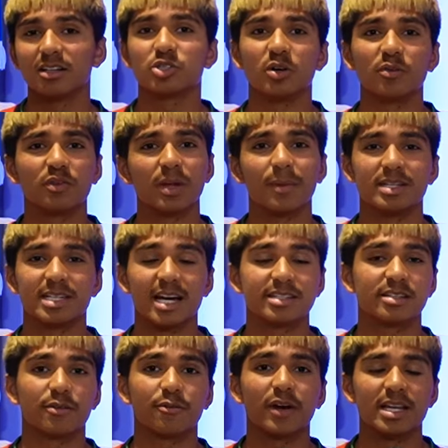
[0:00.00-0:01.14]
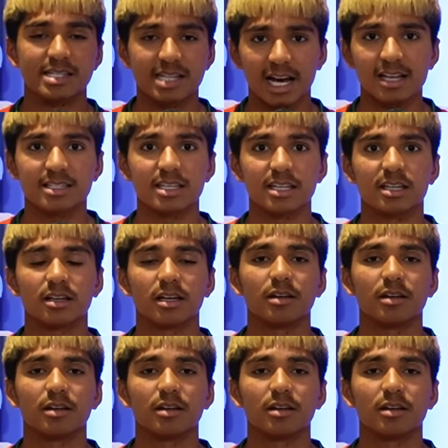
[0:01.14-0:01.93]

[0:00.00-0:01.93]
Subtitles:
Jean-Philippe Mateta, fantastic